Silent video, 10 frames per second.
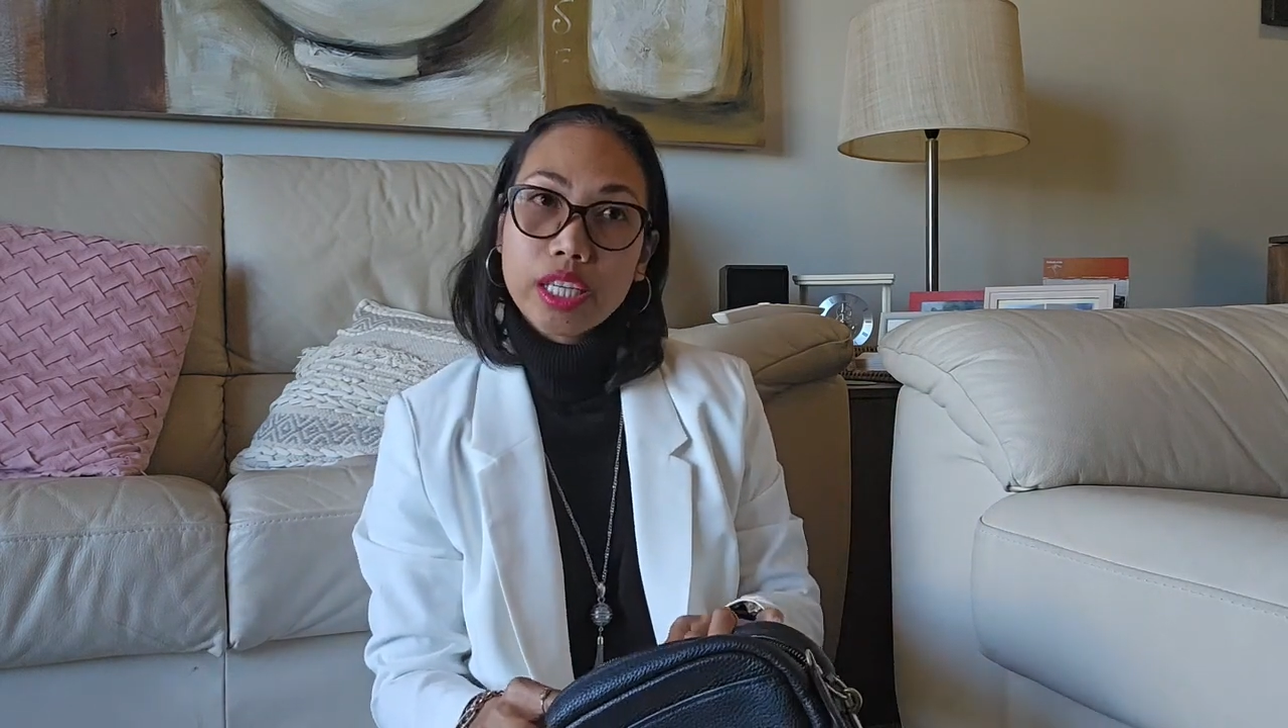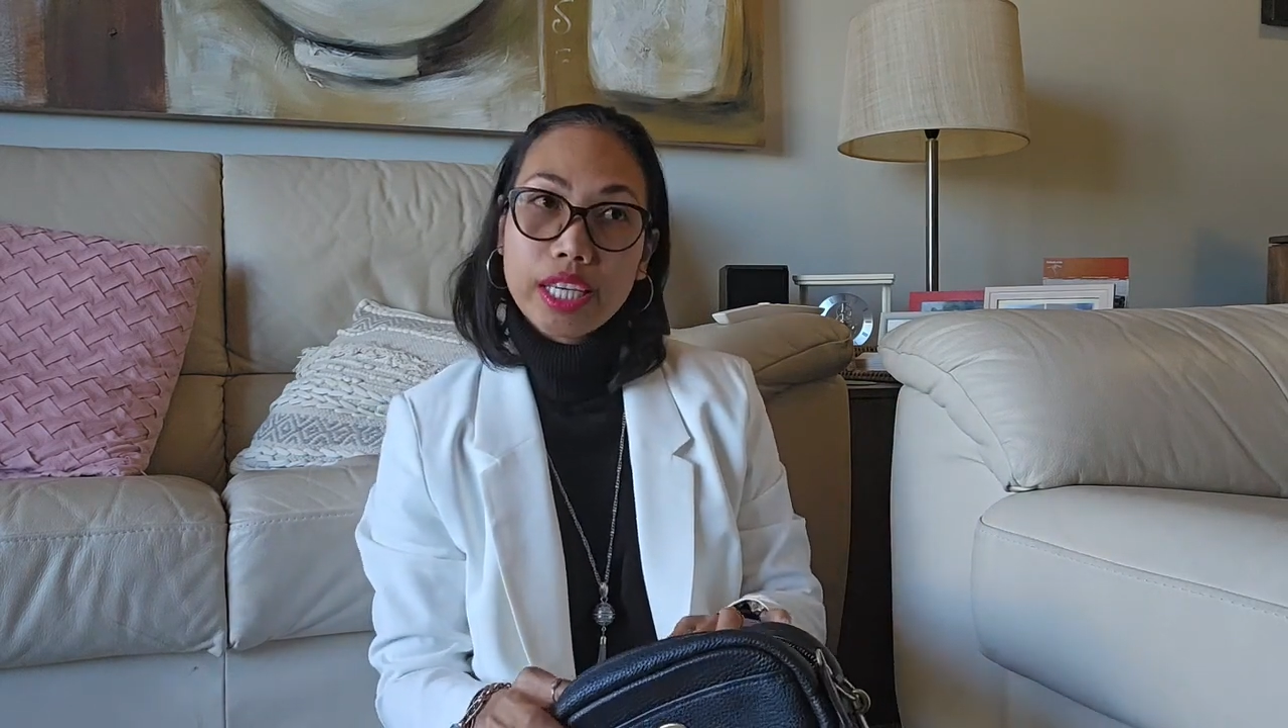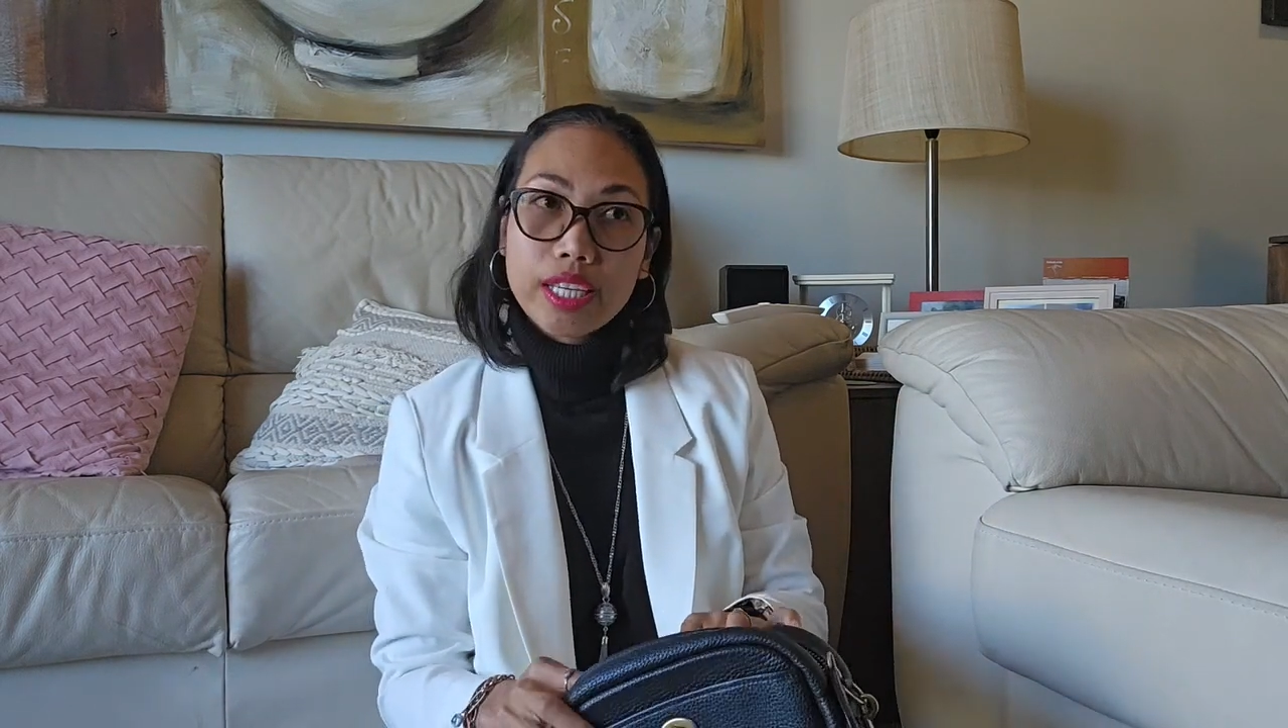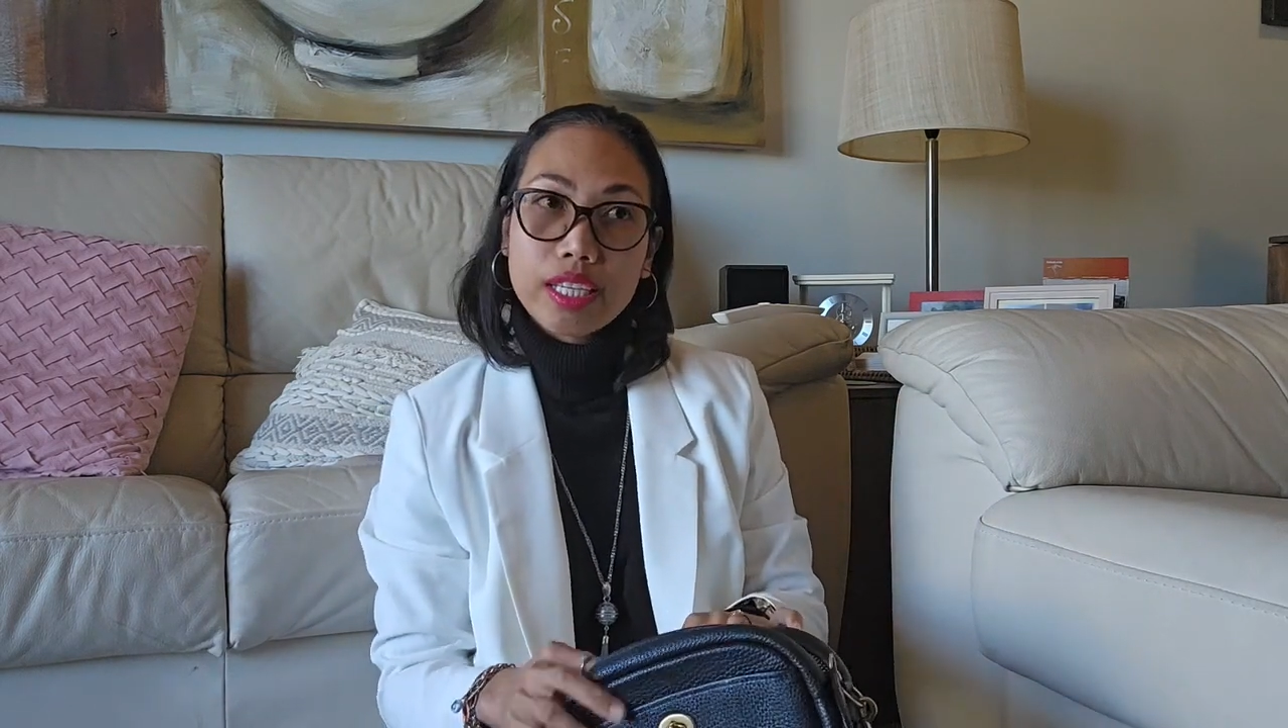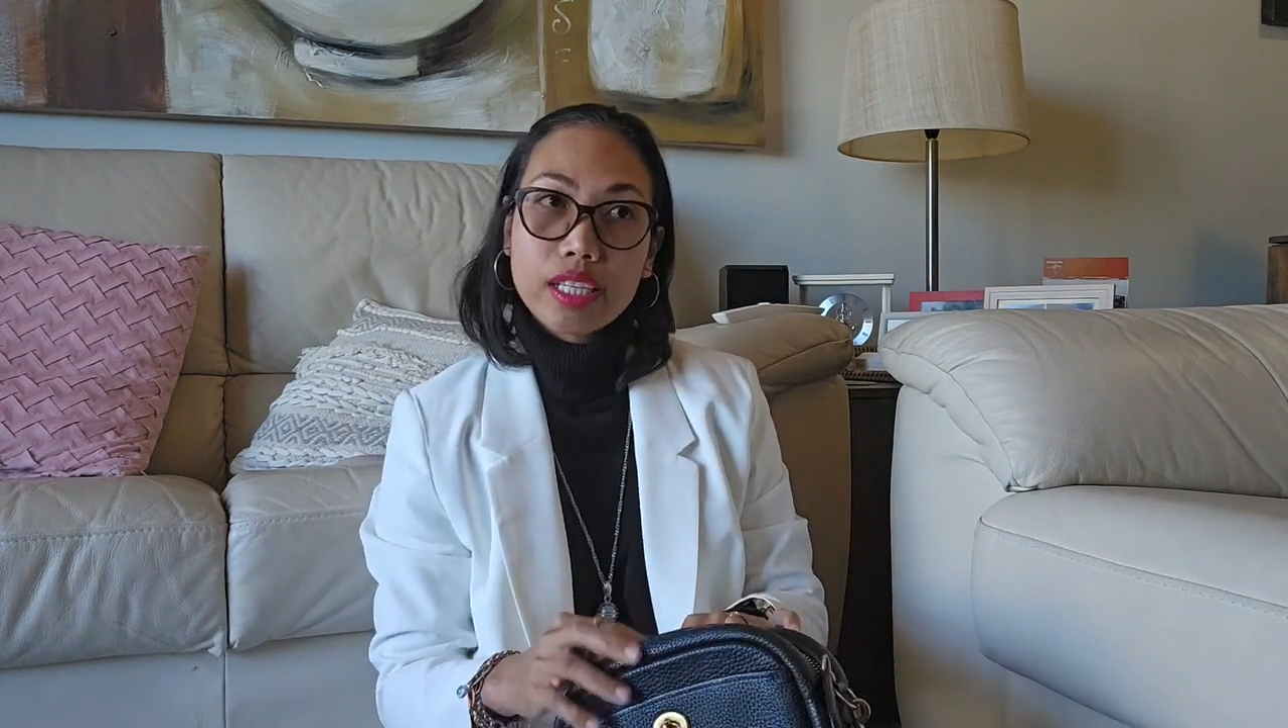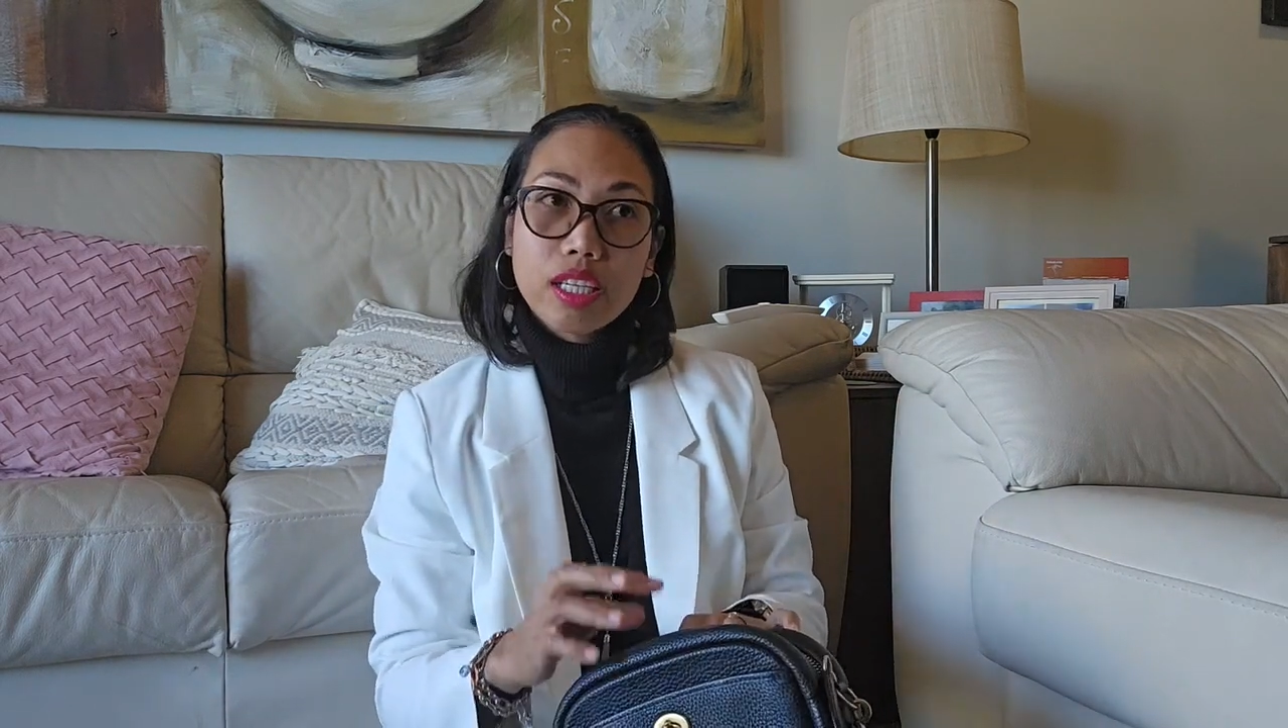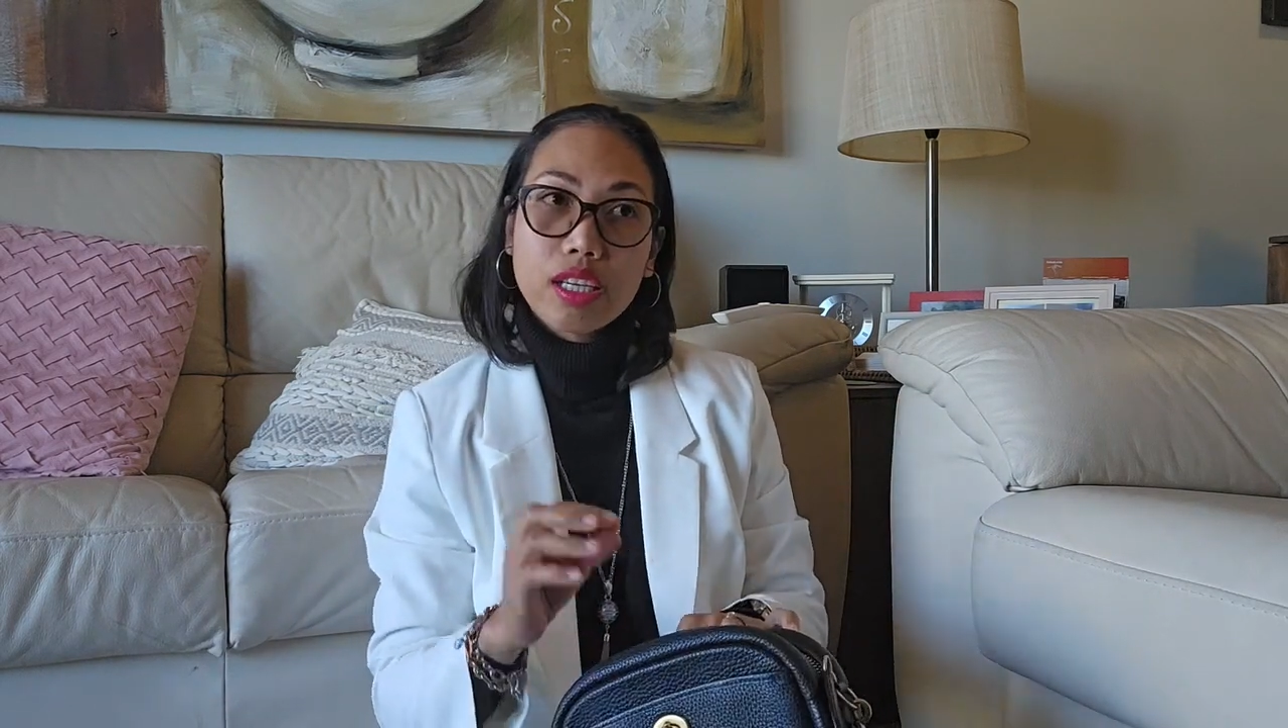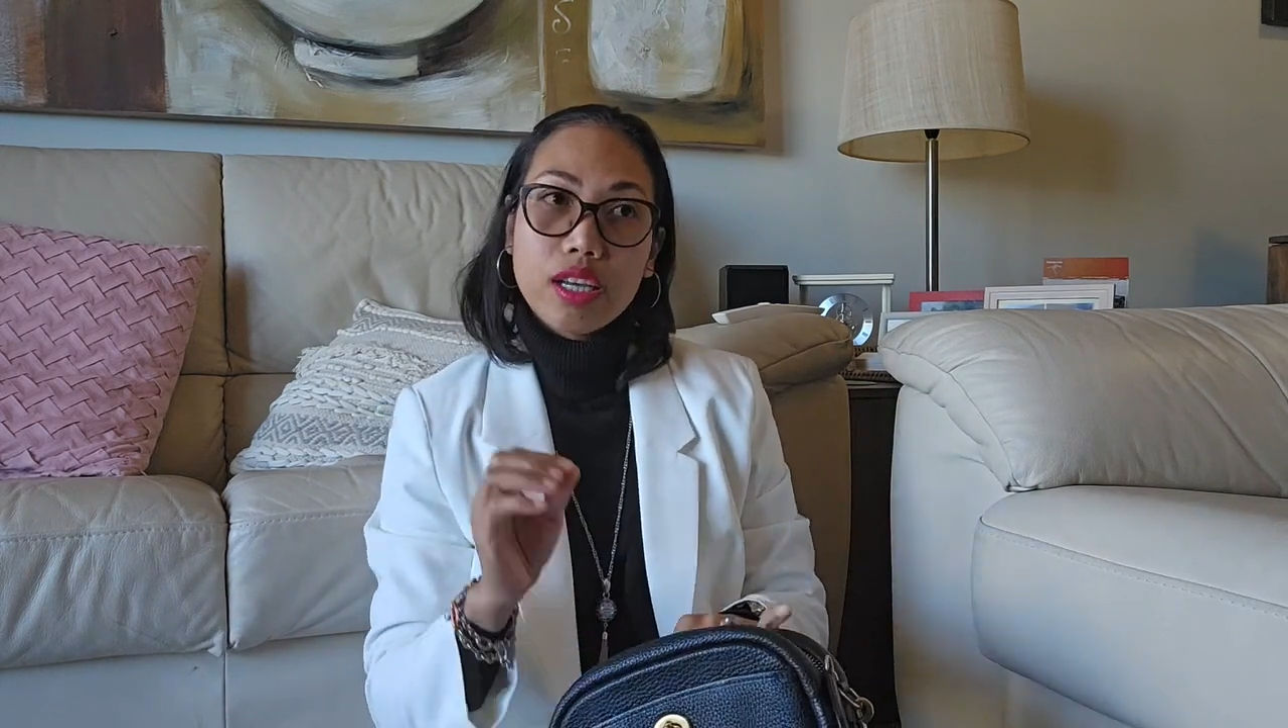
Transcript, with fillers: in